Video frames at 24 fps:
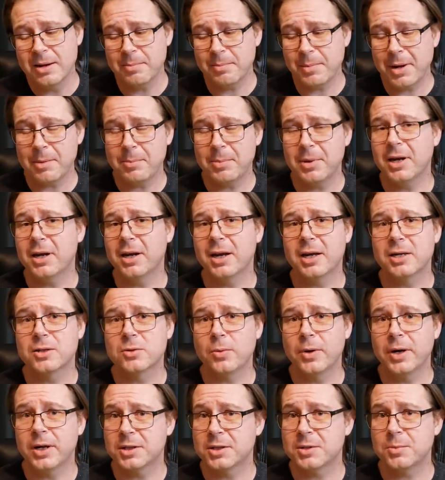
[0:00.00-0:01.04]
might be a nice
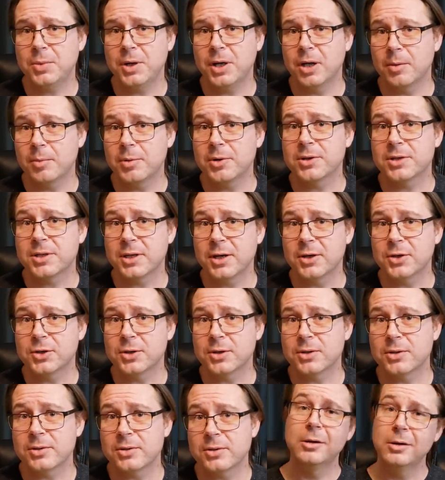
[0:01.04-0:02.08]
way to speed up your
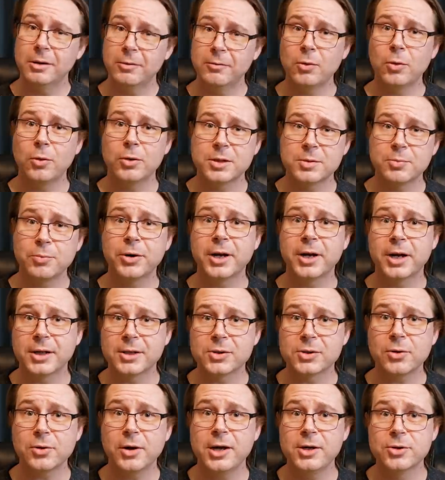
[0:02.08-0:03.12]
sessions. Of course, bringing
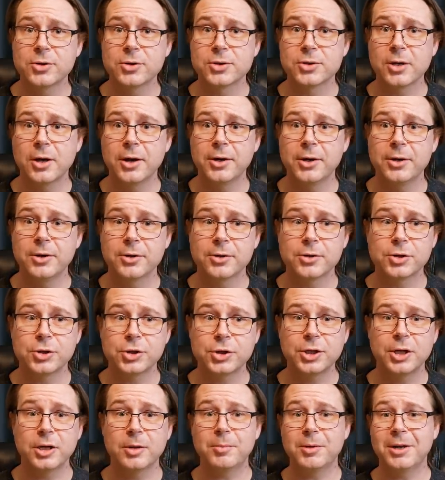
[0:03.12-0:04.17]
strangers onto your
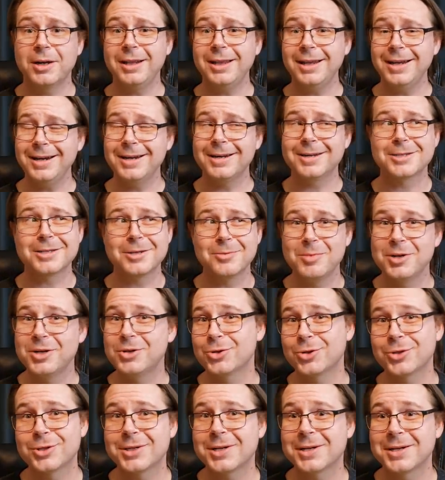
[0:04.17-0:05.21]
ship can lead to some
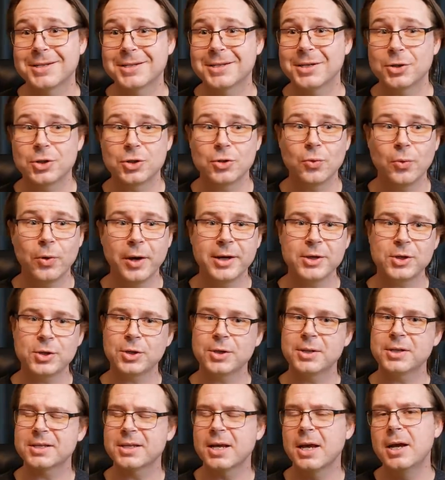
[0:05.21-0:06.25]
interesting
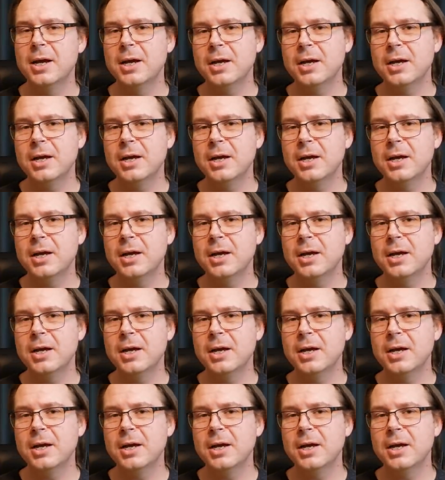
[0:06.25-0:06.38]
situations.